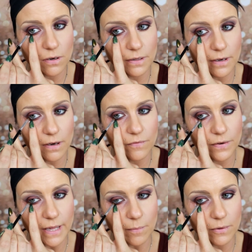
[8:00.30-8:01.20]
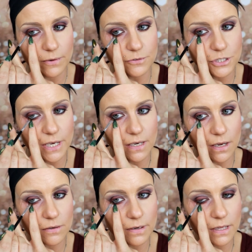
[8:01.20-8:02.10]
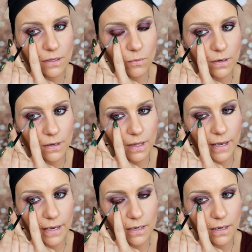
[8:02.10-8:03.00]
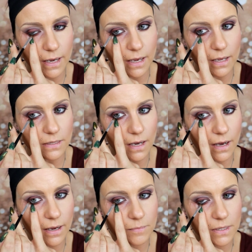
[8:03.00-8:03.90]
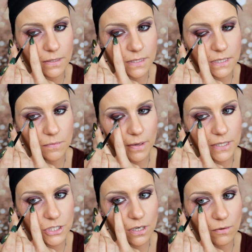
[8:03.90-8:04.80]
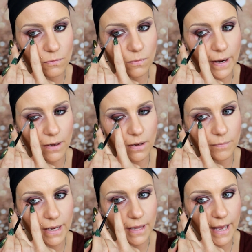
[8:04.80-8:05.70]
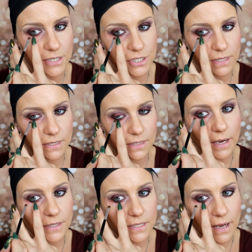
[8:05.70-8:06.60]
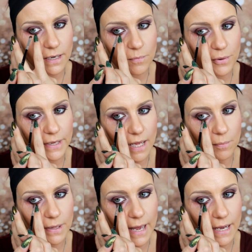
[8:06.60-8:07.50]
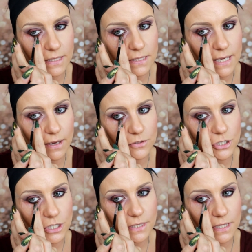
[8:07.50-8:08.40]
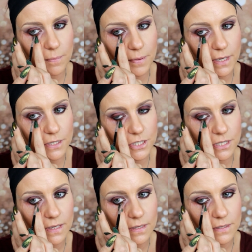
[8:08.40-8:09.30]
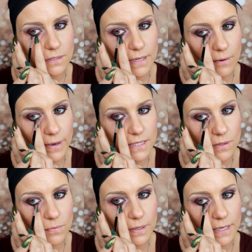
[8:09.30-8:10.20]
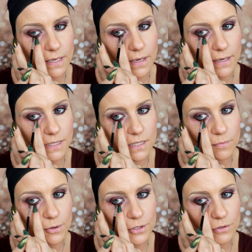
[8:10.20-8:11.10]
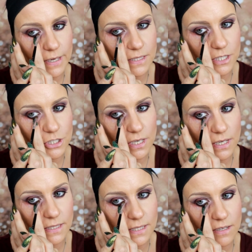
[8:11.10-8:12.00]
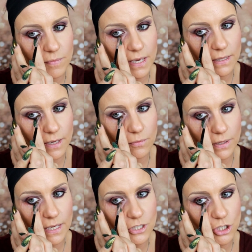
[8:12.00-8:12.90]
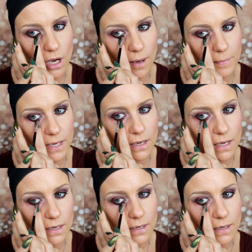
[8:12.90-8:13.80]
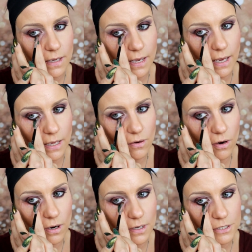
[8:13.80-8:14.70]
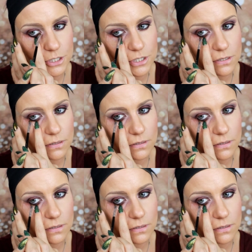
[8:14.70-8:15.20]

earlier for that maroon shade underneath the waterline, and I'm gonna smudge right on my lashes and just kind of bring that black down just a pinch. So that way it's a really nice smooth transition instead of being like really choppy and harsh.